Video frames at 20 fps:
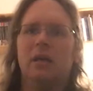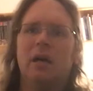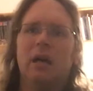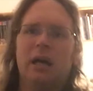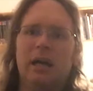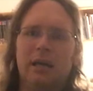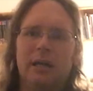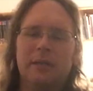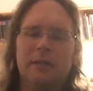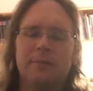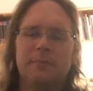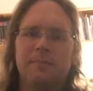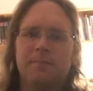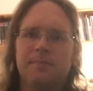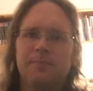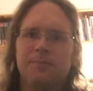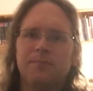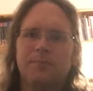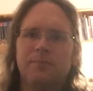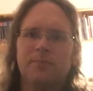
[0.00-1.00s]

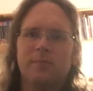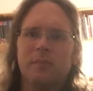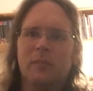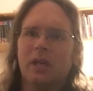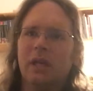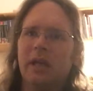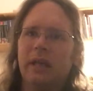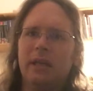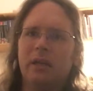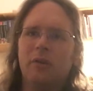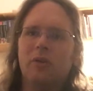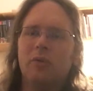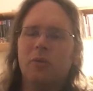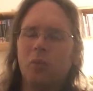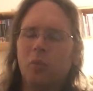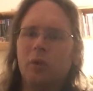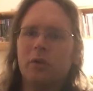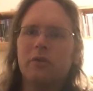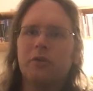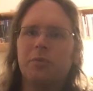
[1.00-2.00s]
Um, and it
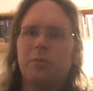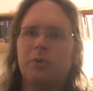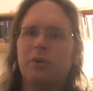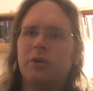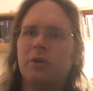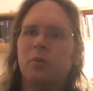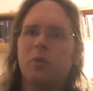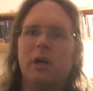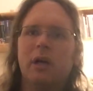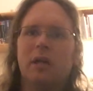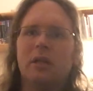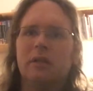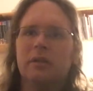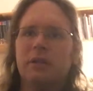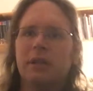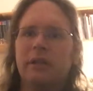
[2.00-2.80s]
works pretty well.